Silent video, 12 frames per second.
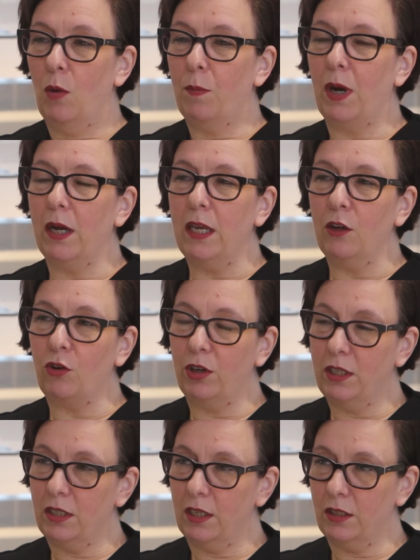by
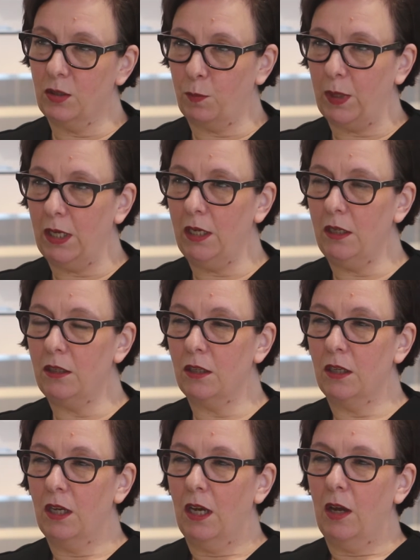increasing speed,
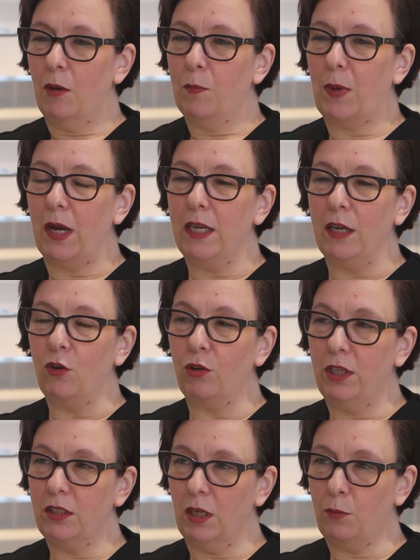by
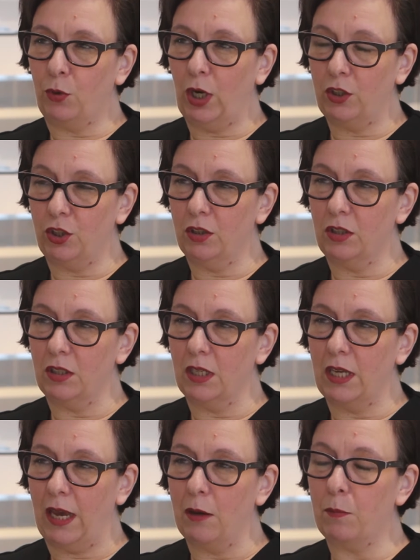increasing pressures to
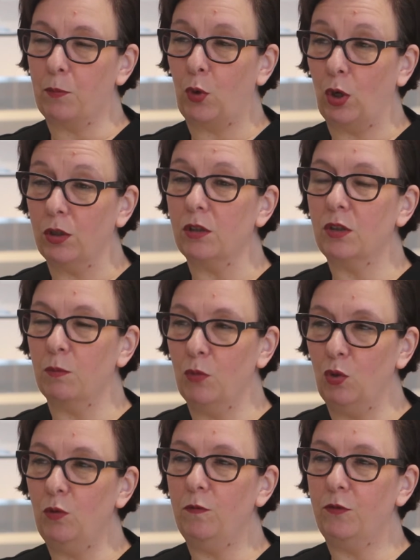get products
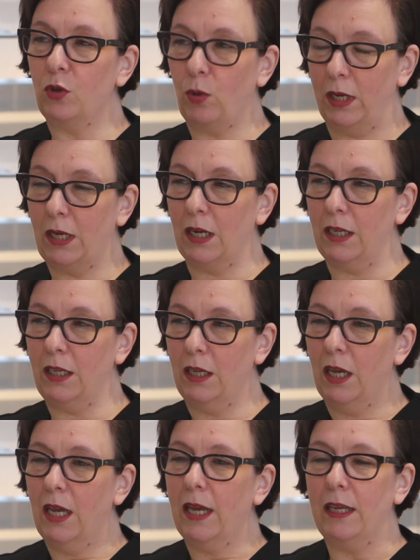moved quickly
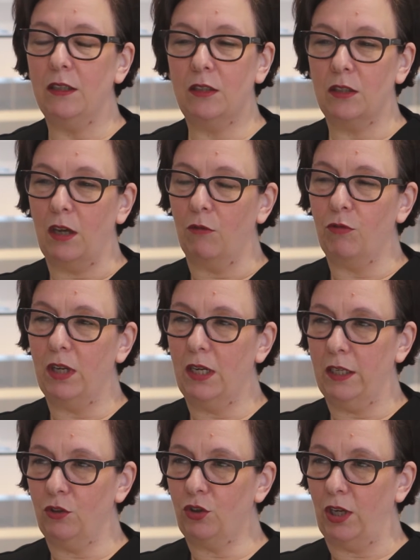is a
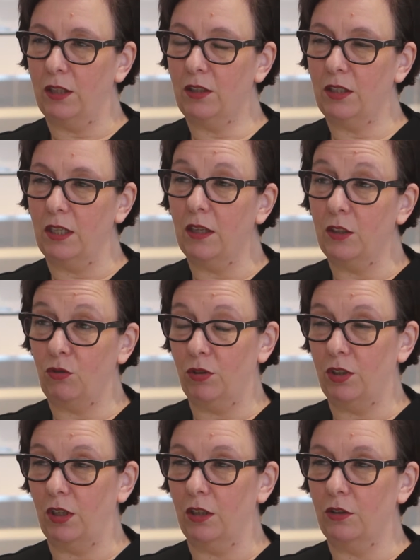real interest in this
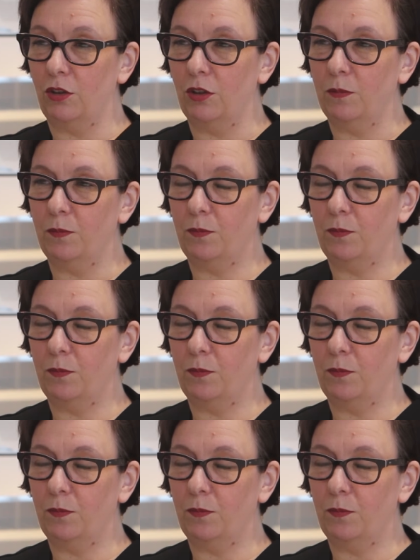research.